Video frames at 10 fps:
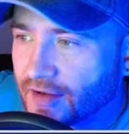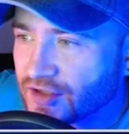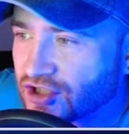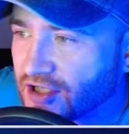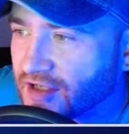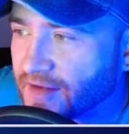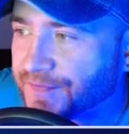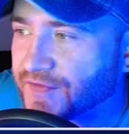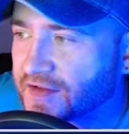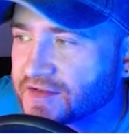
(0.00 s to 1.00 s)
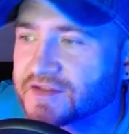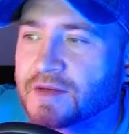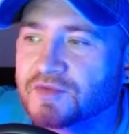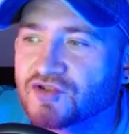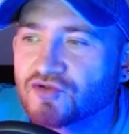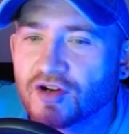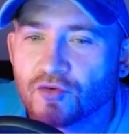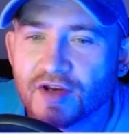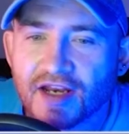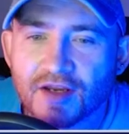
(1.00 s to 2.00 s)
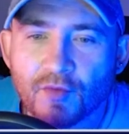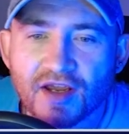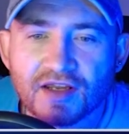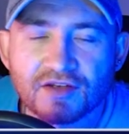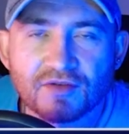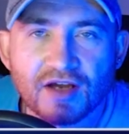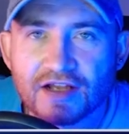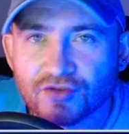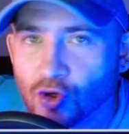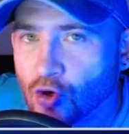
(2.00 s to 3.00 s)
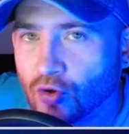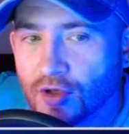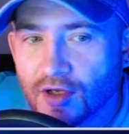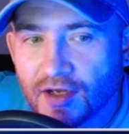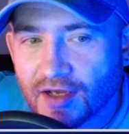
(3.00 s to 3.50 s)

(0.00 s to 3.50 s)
She doesn't seem to struggle in any way at all,